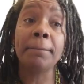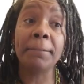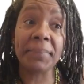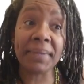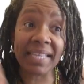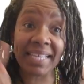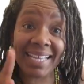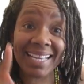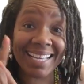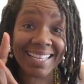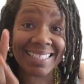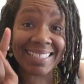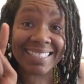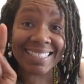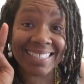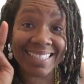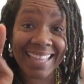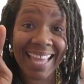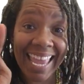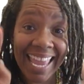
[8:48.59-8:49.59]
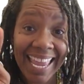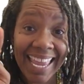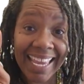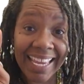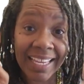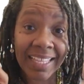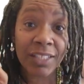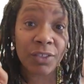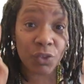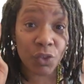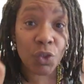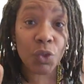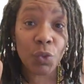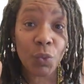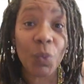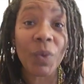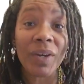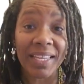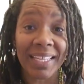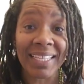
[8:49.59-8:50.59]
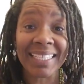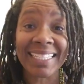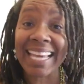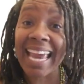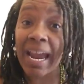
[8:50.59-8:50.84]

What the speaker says: because they do win.